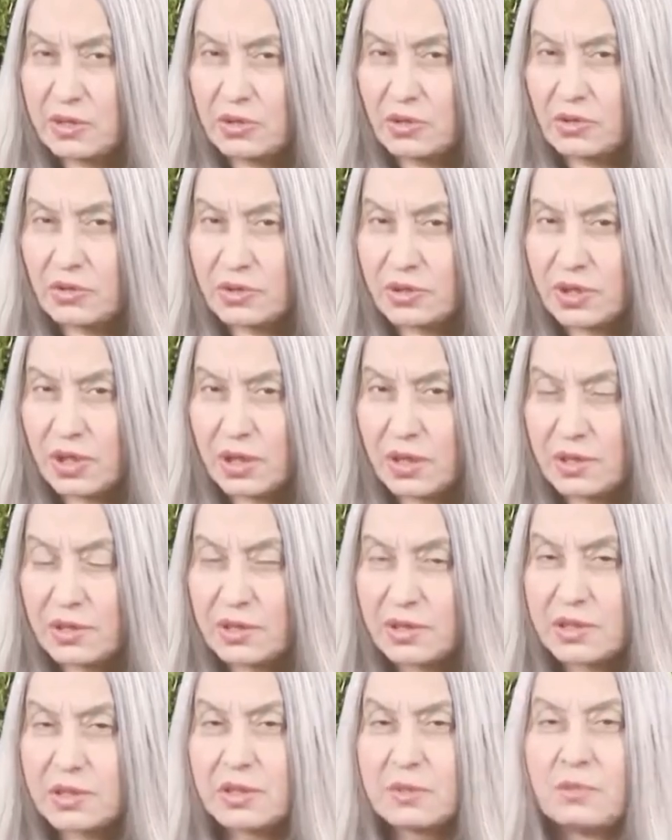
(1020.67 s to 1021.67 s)
your
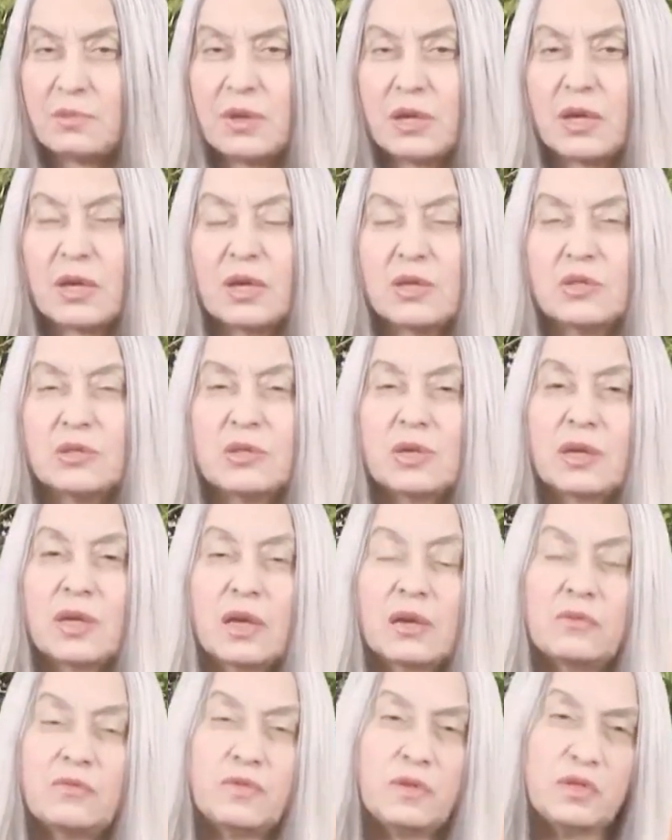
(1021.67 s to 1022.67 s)
chance, because you
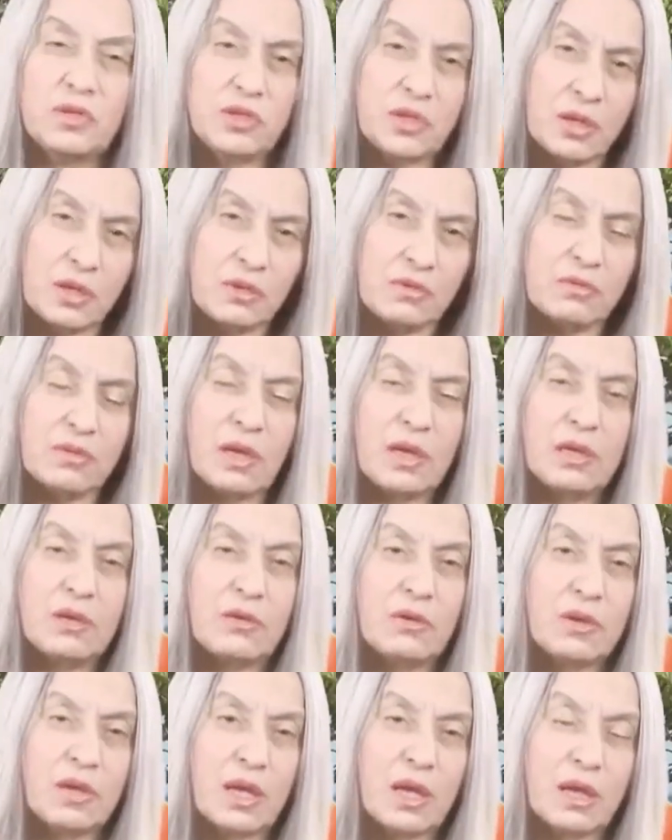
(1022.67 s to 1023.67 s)
can regenerate,
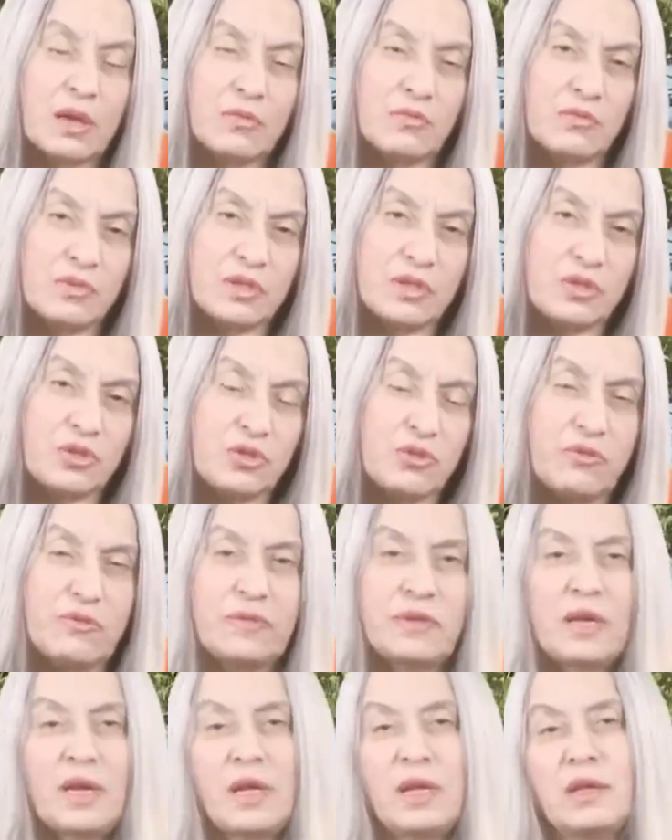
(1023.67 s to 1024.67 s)
you can
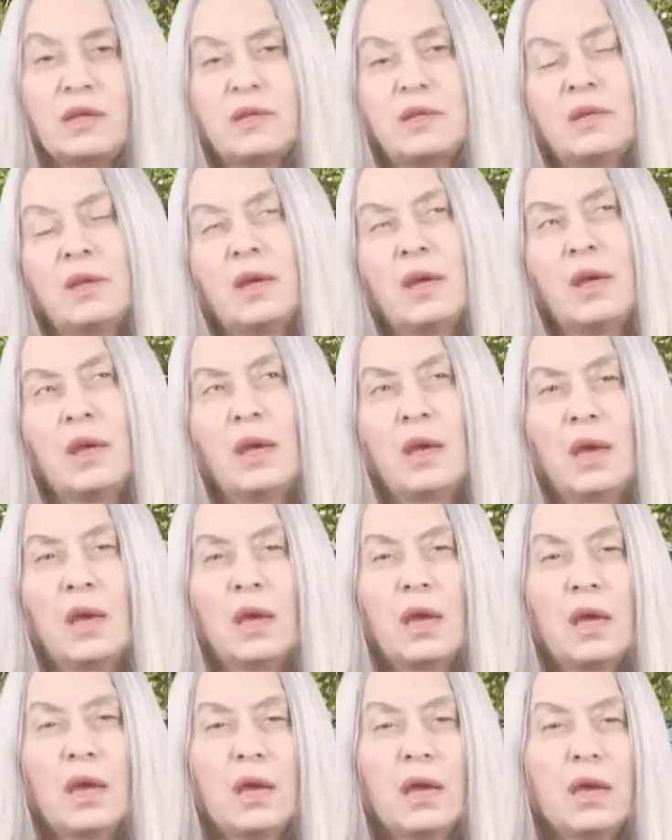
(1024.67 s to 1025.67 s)
rejuvenate,
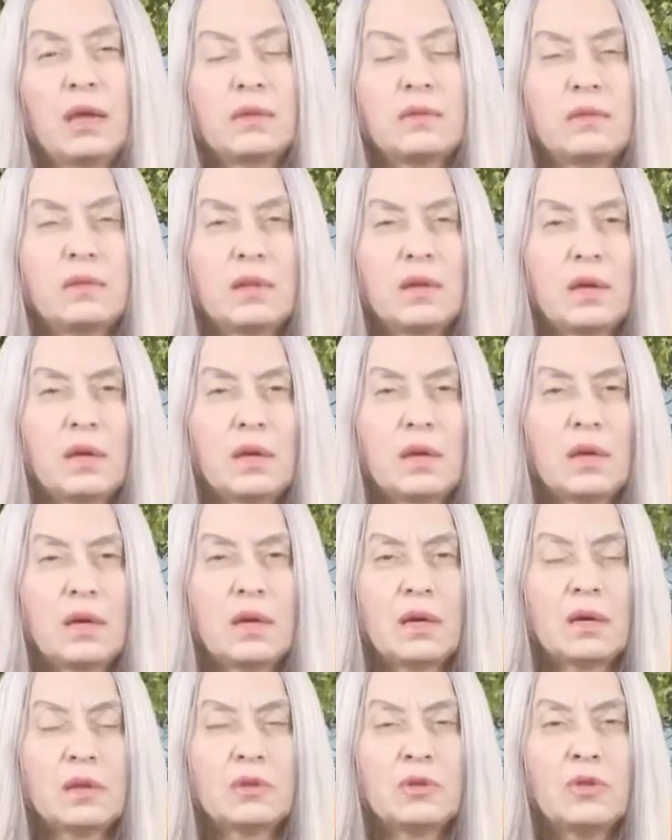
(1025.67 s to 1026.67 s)
and
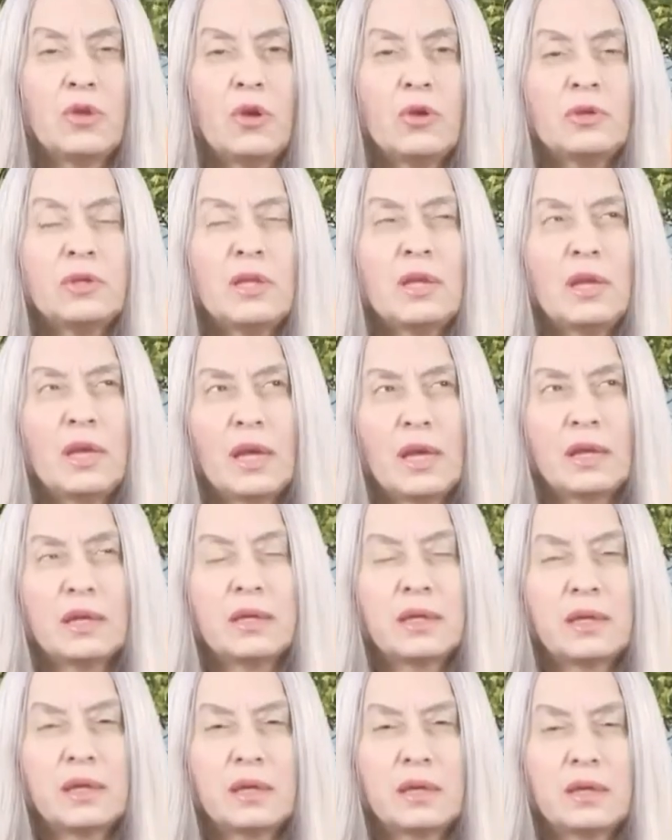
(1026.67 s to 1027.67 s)
not
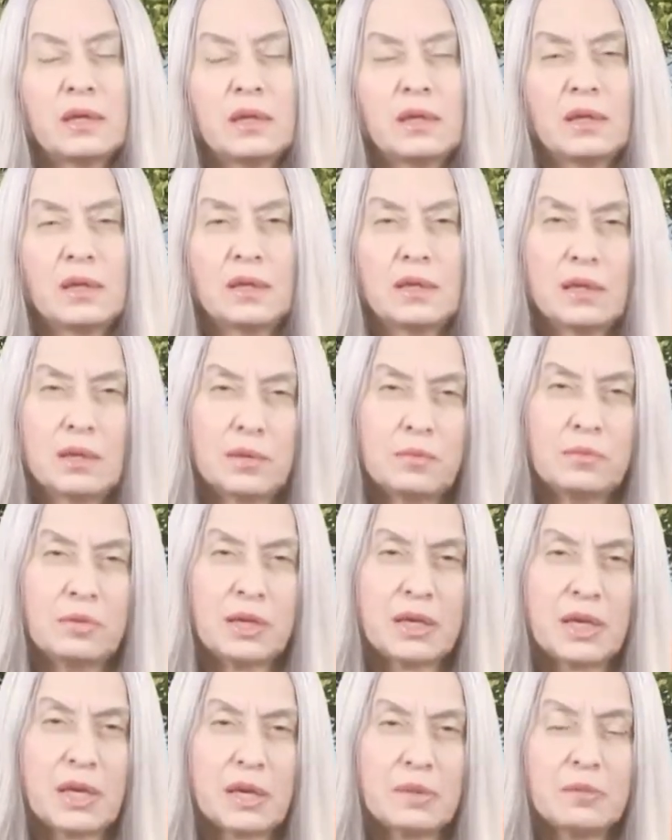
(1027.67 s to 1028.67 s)
like in
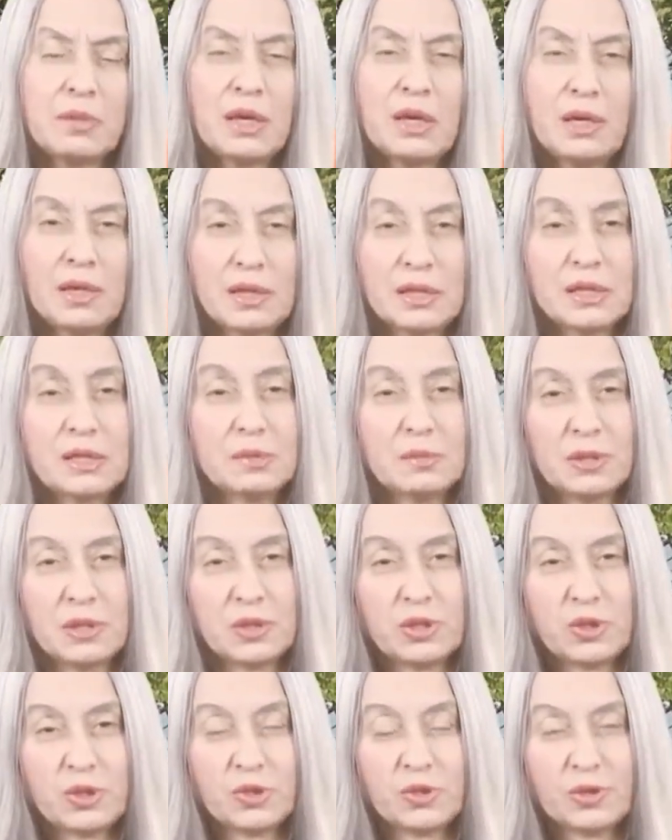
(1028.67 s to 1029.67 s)
becoming less
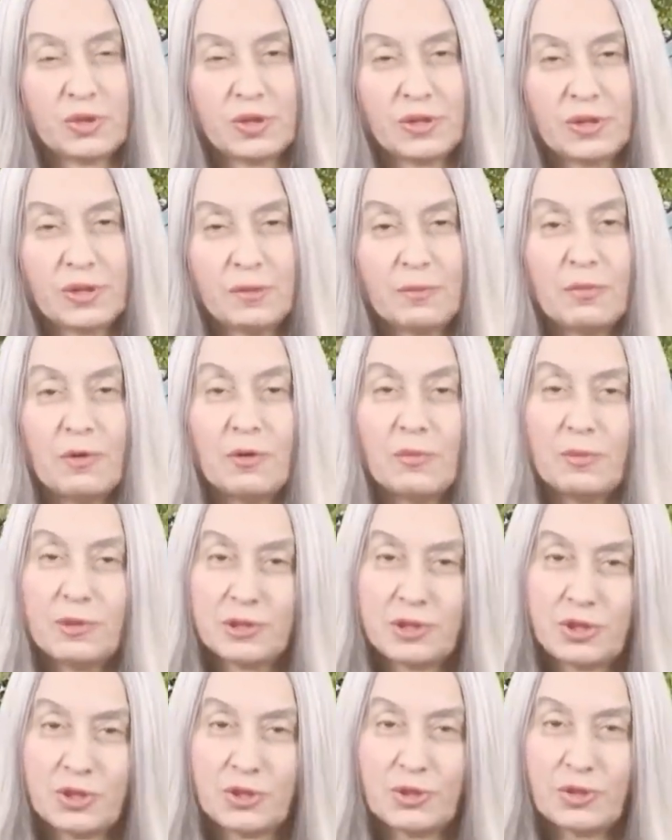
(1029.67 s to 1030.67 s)
mature. The more
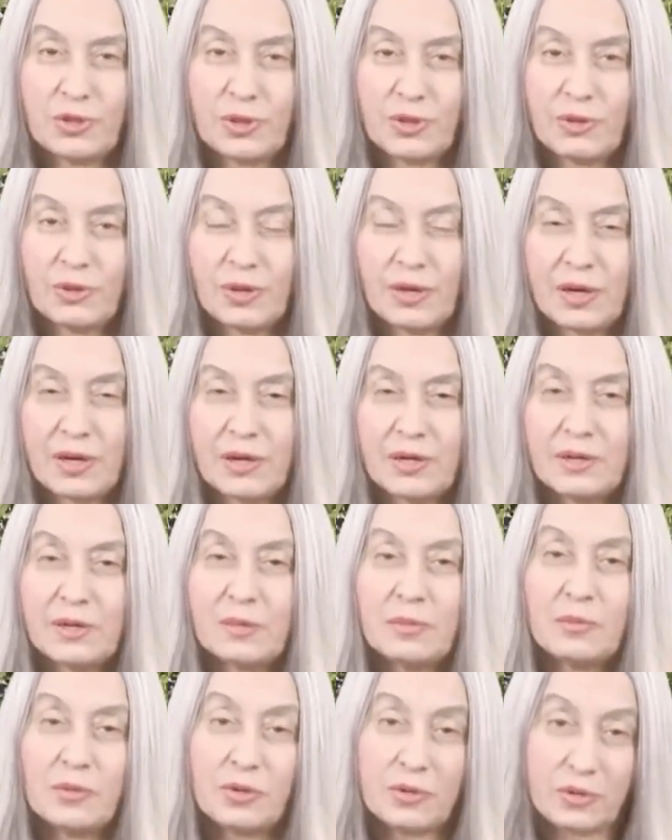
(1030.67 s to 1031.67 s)
mature you are, the
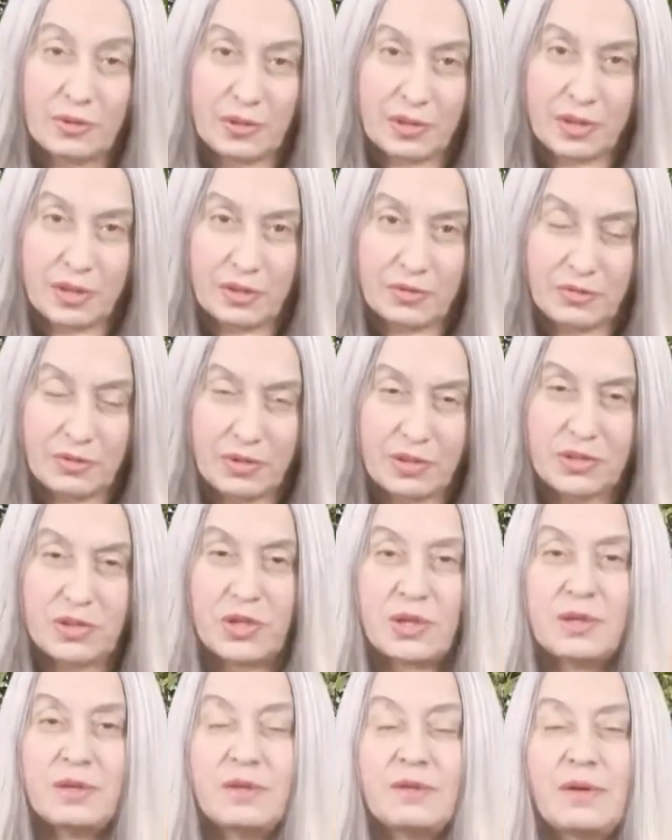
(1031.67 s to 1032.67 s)
more you can
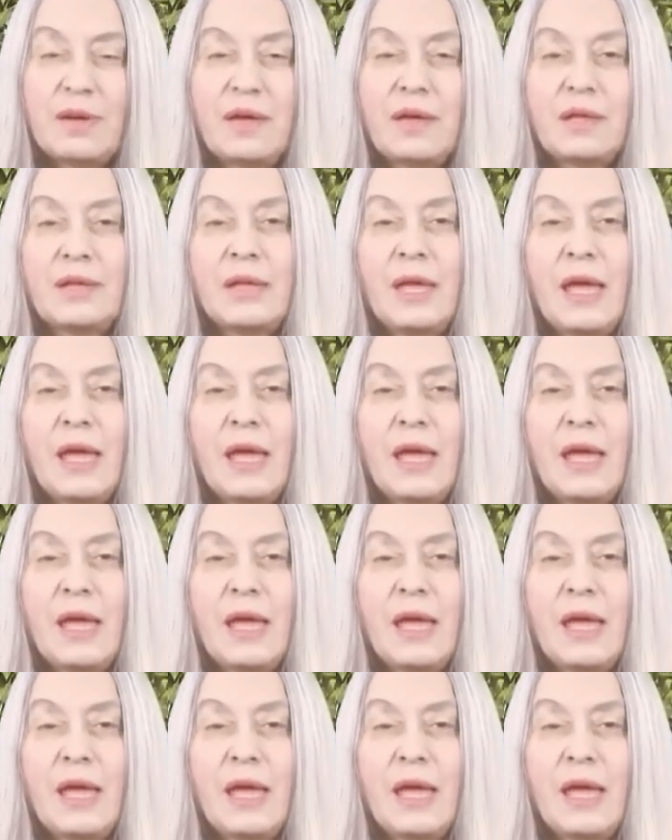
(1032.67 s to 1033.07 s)
regenerate,